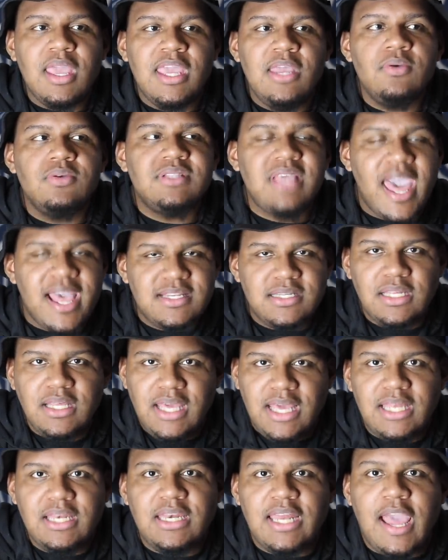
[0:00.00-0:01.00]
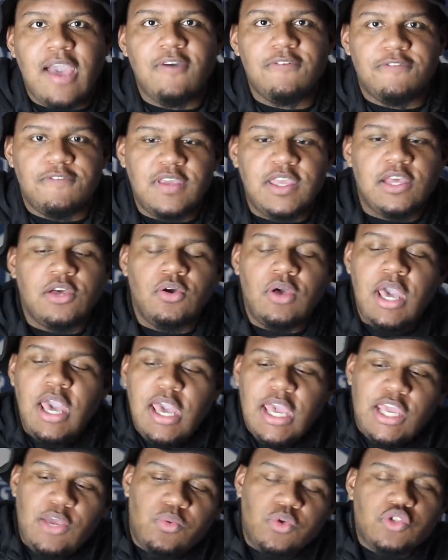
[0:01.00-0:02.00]
he was actually getting downfield.
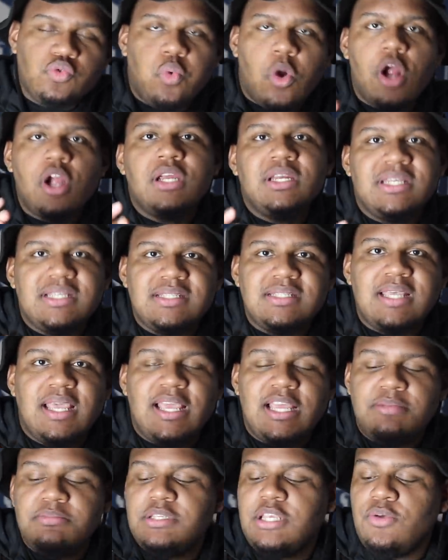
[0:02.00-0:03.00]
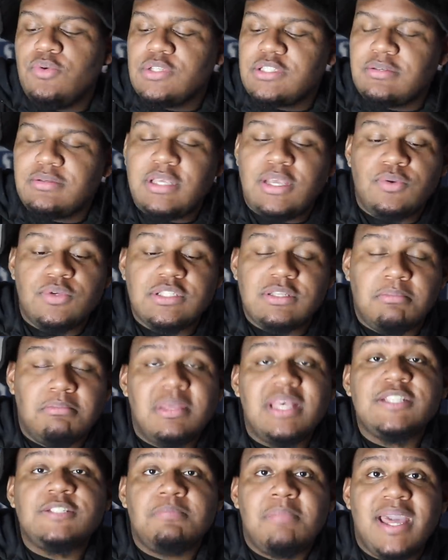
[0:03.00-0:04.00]
He was working the seams. He was he was a
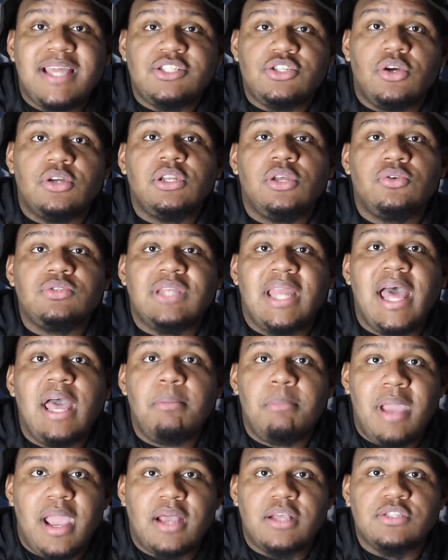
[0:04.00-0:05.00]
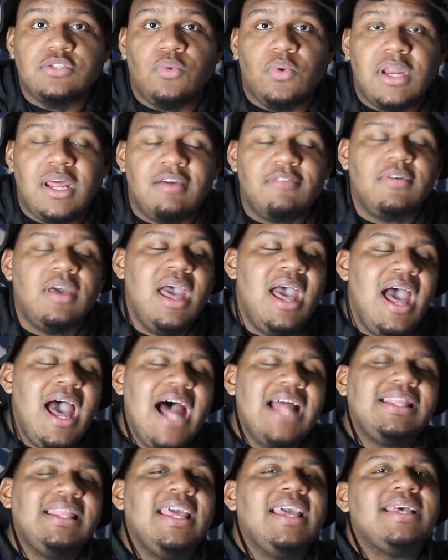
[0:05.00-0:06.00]
mismatch on those linebackers or whatever.
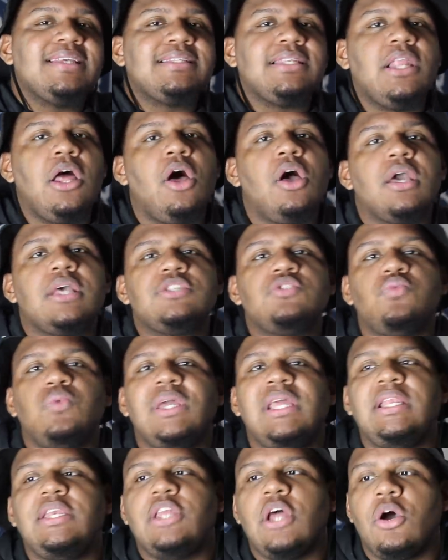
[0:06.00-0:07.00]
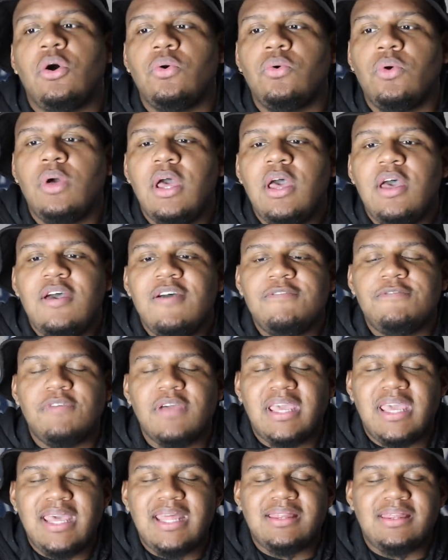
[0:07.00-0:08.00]
I think as long as we don't
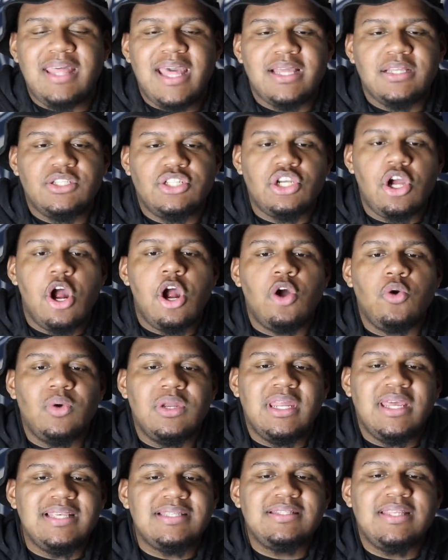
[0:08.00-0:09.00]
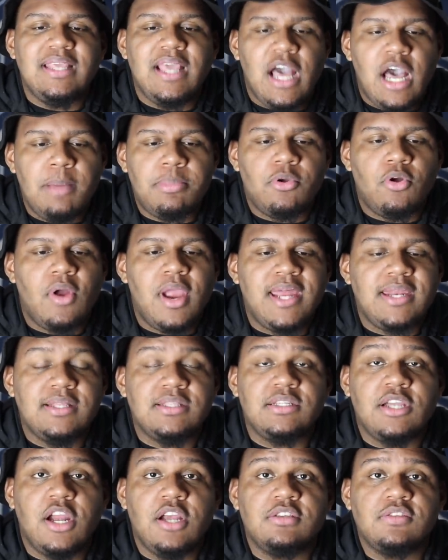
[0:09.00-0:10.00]
forget that Jarwin is the upgrade
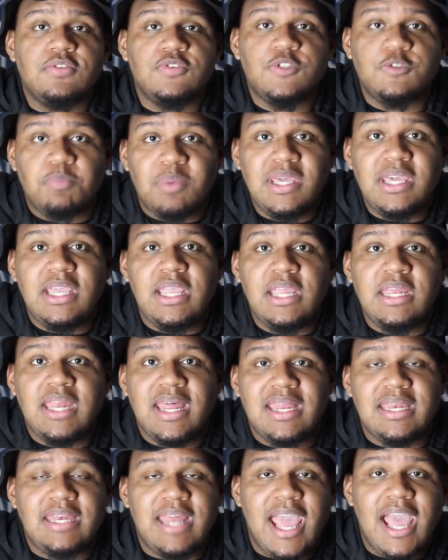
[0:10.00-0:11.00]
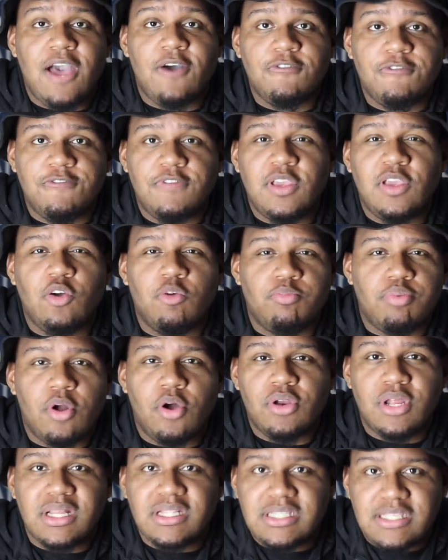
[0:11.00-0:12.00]
in terms of speed and downfield
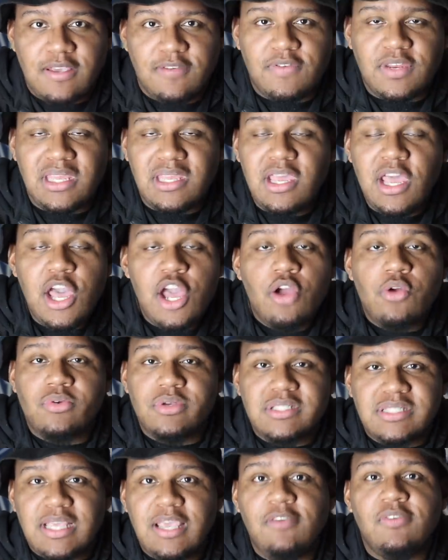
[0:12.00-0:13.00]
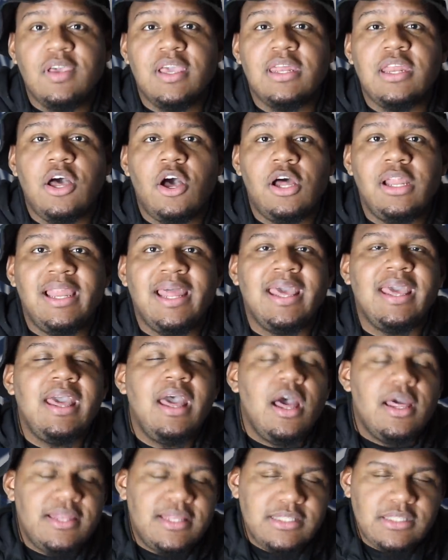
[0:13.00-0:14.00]
productivity, receiving and all that,
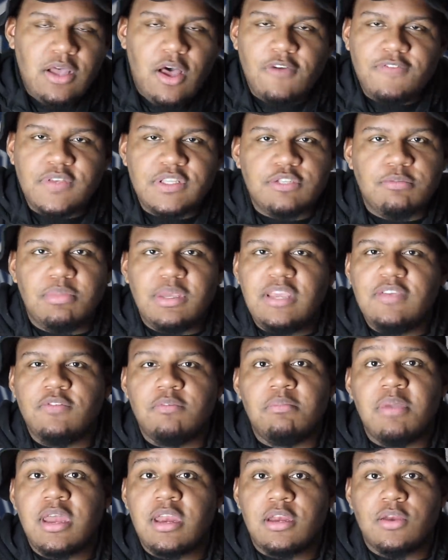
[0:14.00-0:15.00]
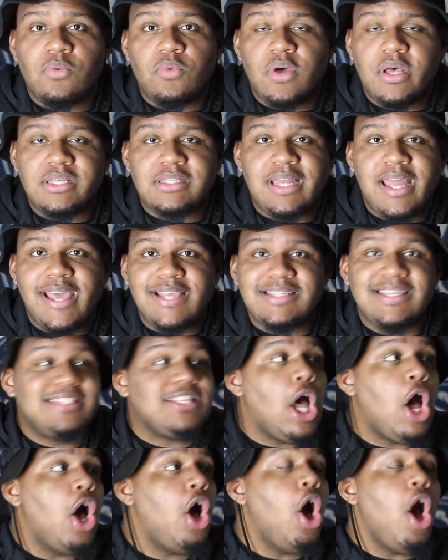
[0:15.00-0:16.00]
this offense will be even better than it was last year.
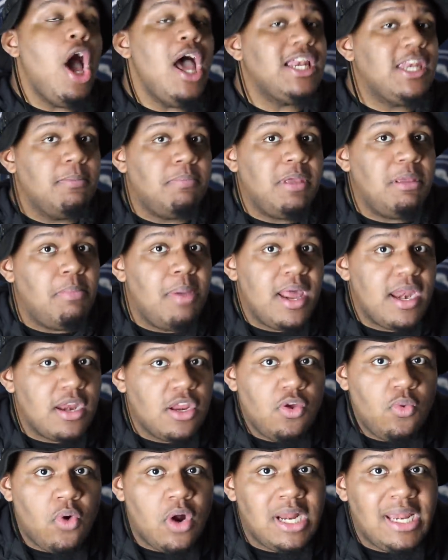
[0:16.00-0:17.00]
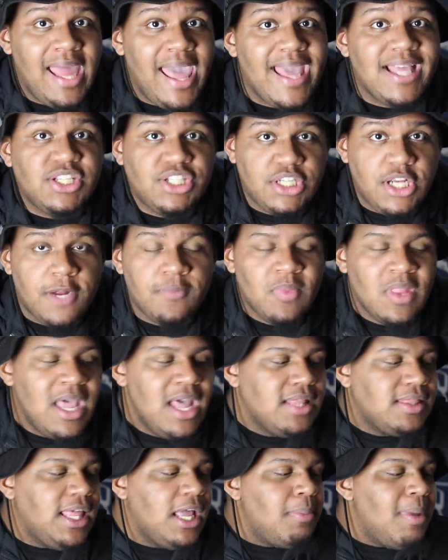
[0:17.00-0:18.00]
It's hard to be better than you were last year.
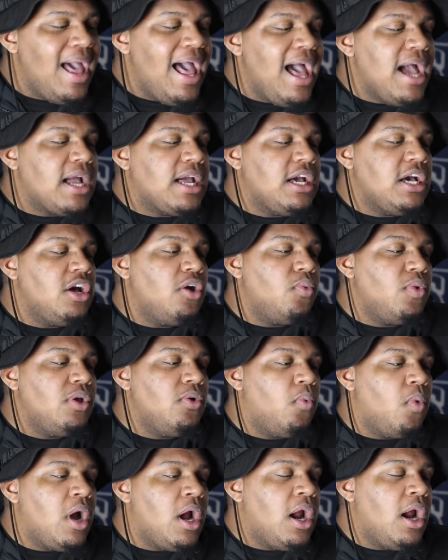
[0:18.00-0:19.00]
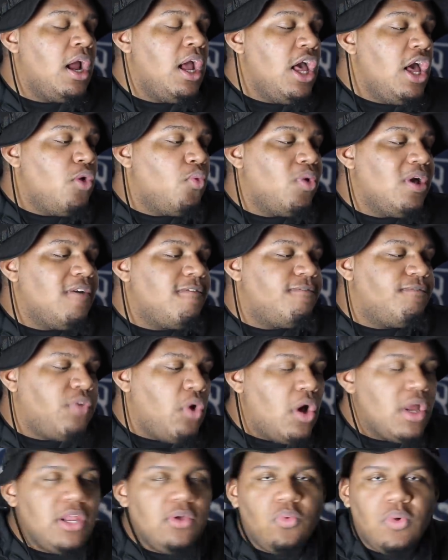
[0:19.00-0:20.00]
Think about how good we were with
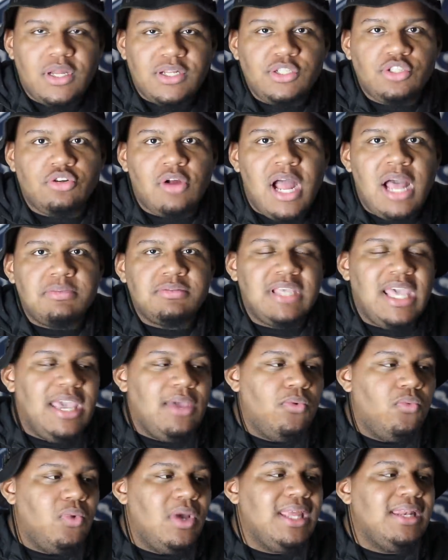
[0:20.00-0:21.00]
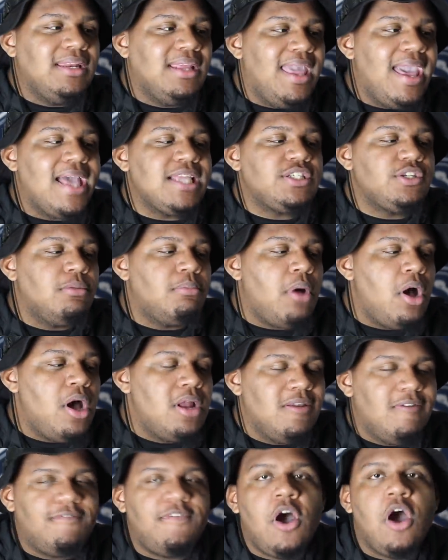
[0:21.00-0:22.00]
41 drops and Witten catching the
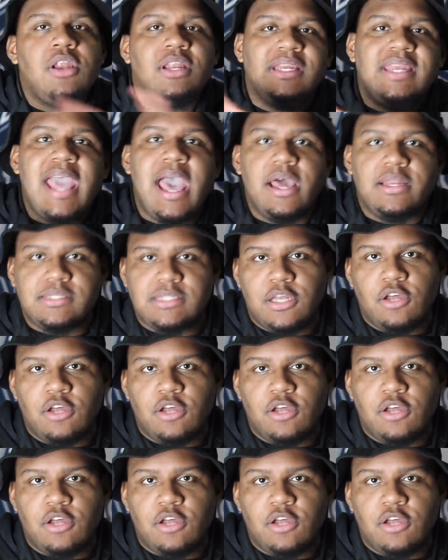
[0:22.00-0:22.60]
ball and falling down in